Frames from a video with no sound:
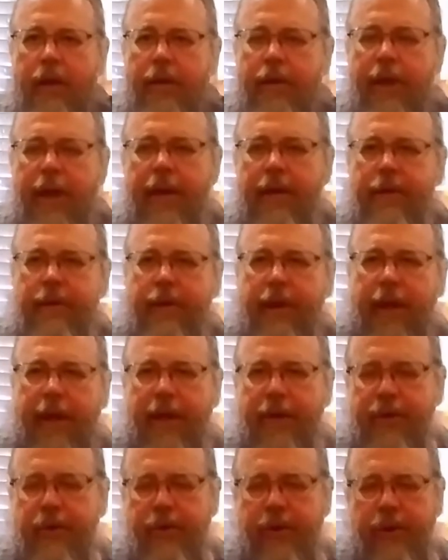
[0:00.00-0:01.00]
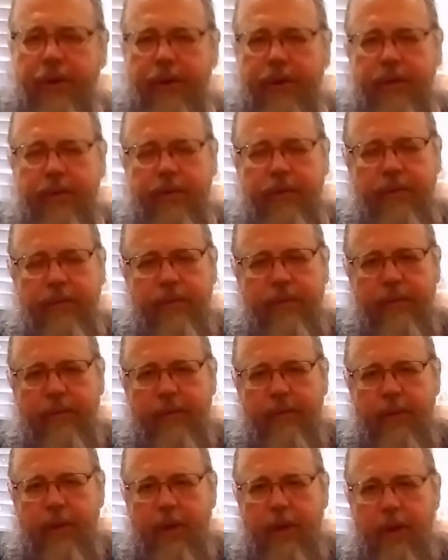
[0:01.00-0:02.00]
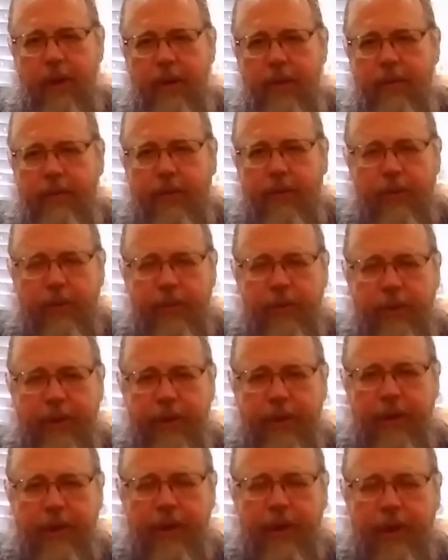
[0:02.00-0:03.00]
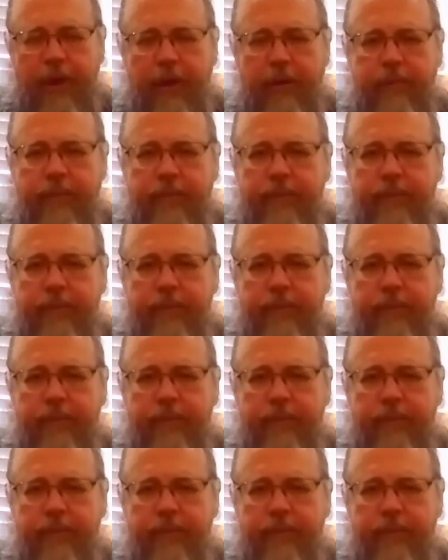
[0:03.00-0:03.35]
that actually formed the uh,